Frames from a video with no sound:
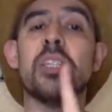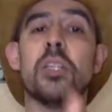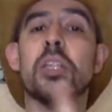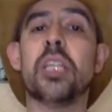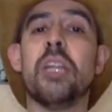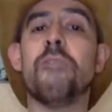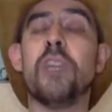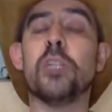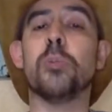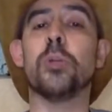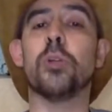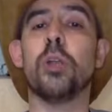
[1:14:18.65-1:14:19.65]
Look in the
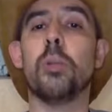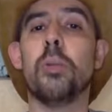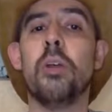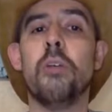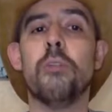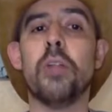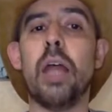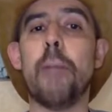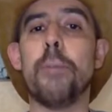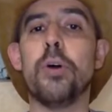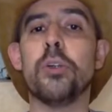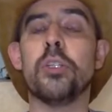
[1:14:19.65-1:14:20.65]
Facebook group for that
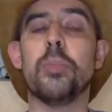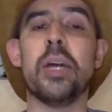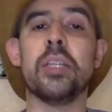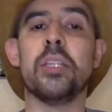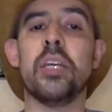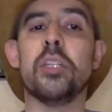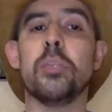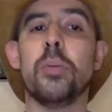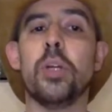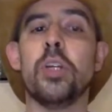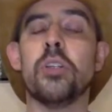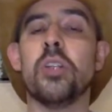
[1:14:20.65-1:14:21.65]
post about the
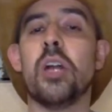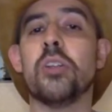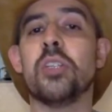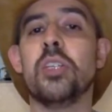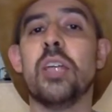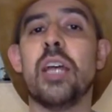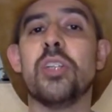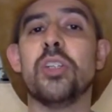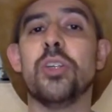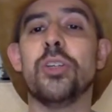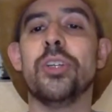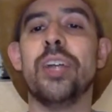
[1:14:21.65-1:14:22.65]
testimonials, and I'll see you guys soon.